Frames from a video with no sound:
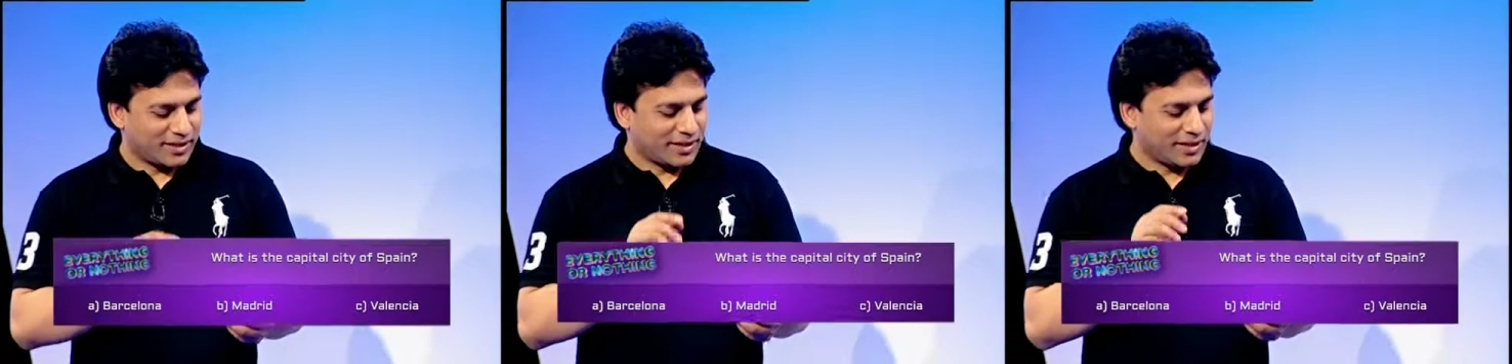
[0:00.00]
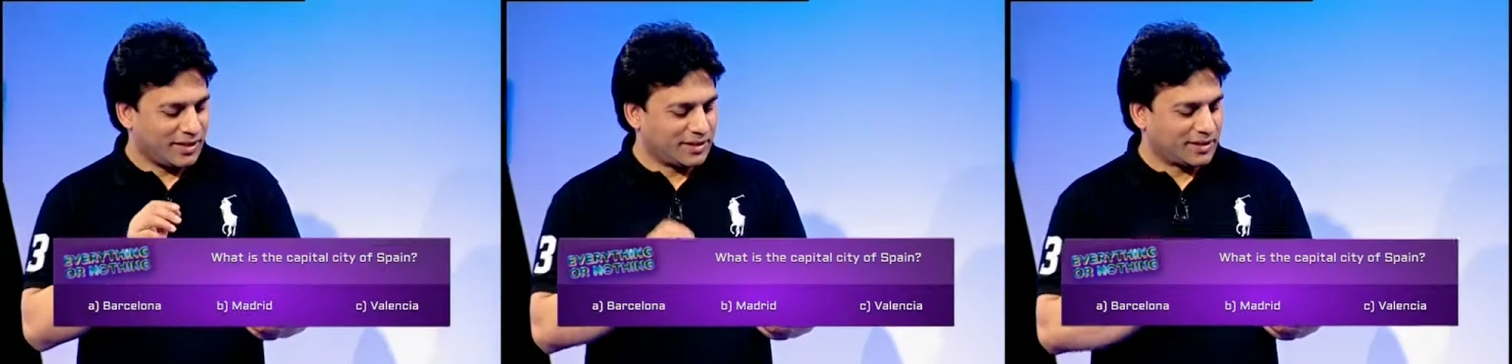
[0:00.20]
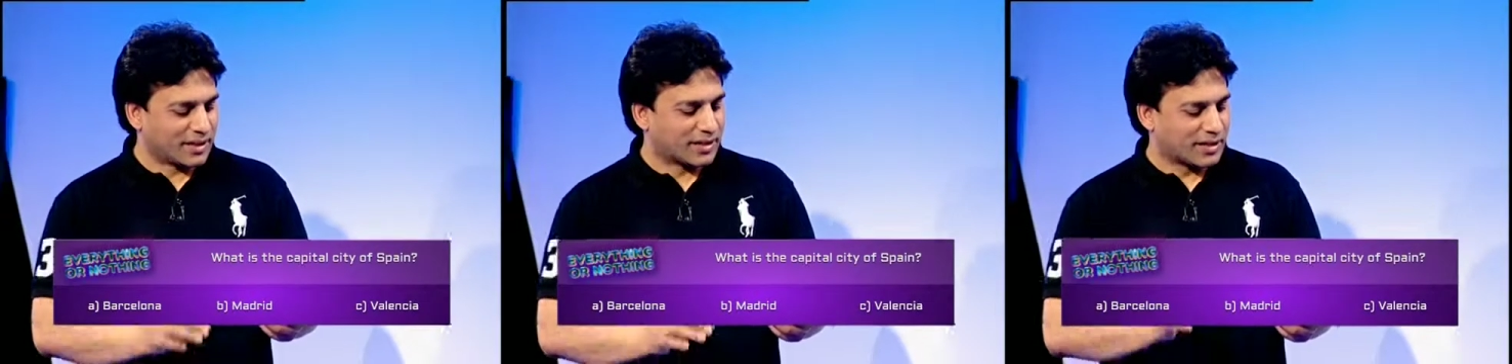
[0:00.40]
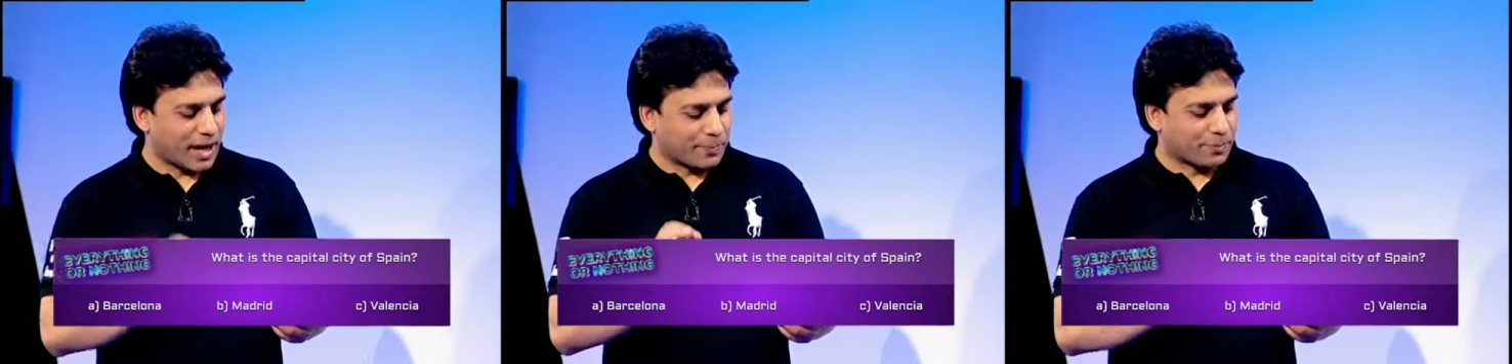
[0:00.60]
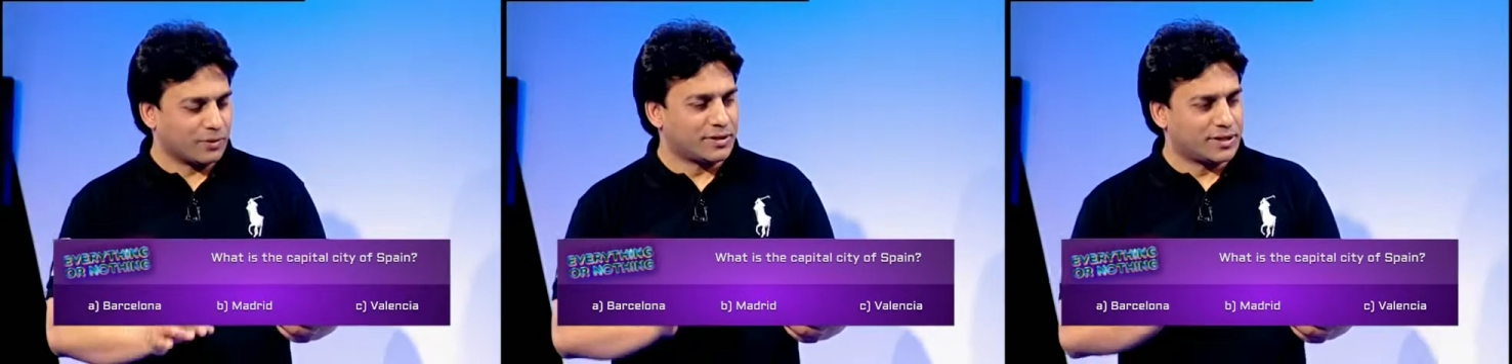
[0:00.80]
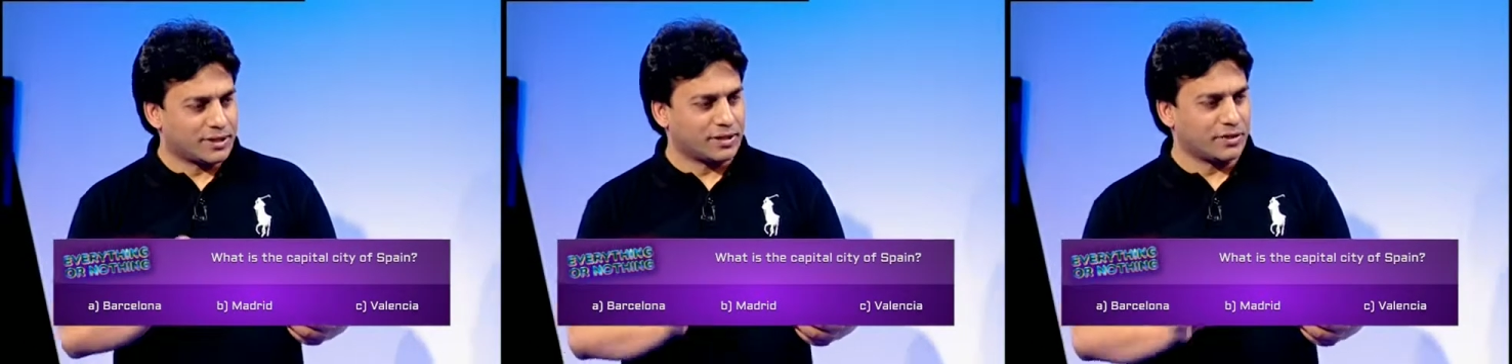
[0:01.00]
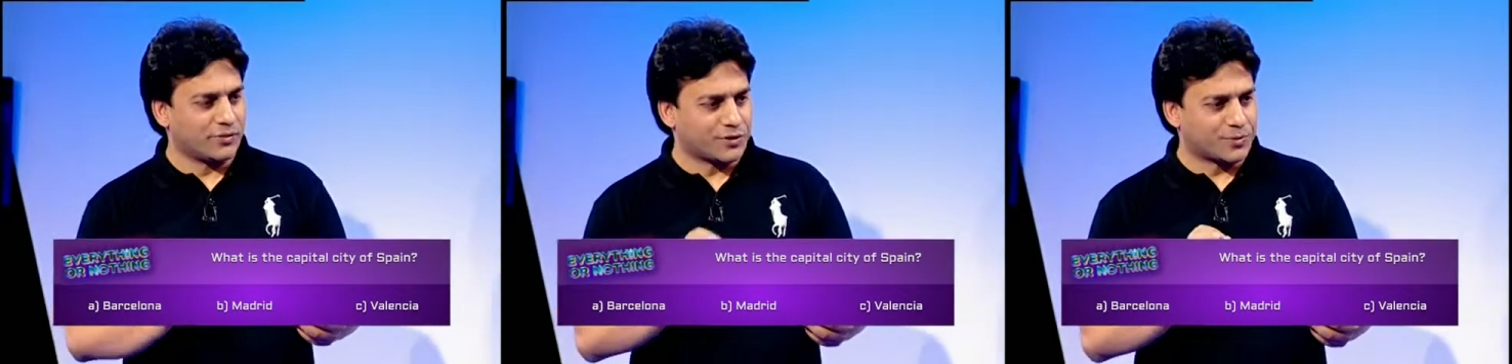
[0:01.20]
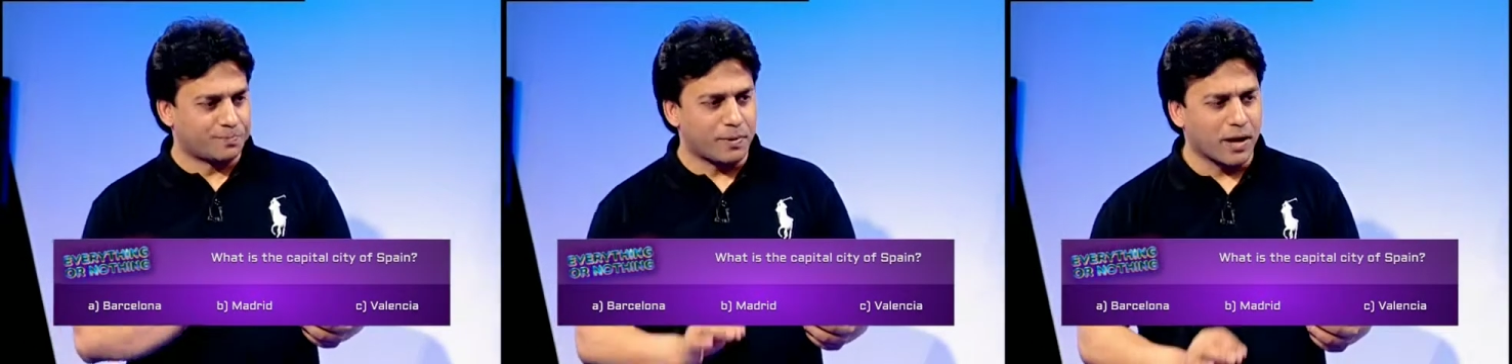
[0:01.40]
is the capital city
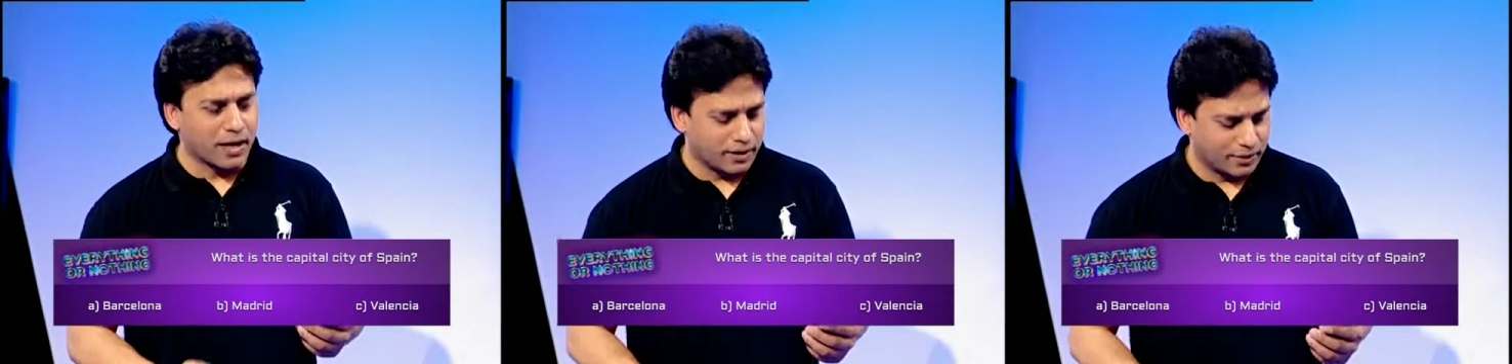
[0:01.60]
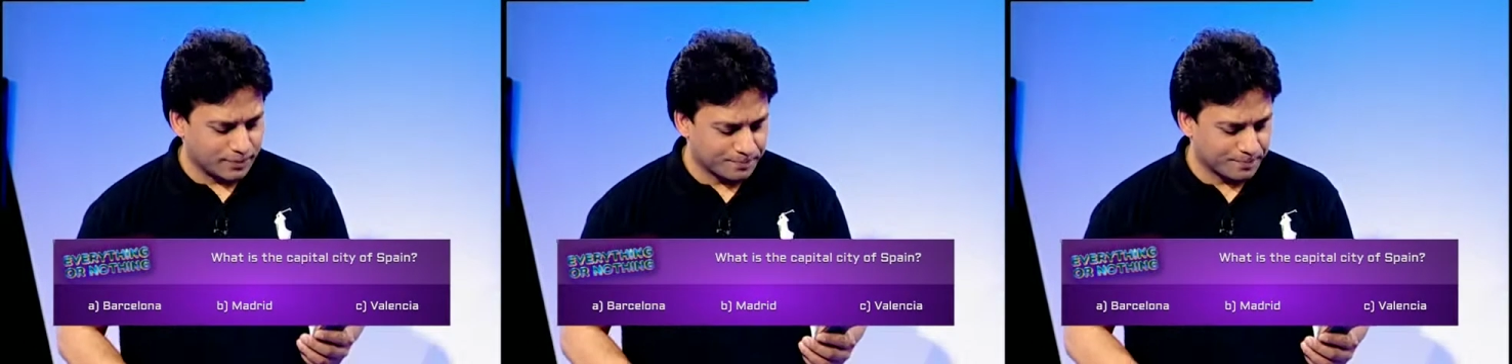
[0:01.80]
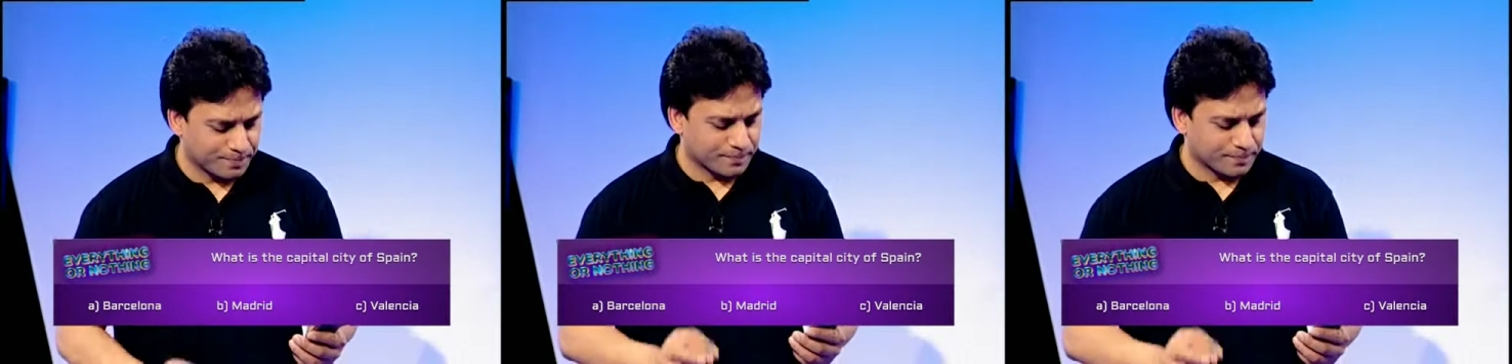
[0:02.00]
of Spain?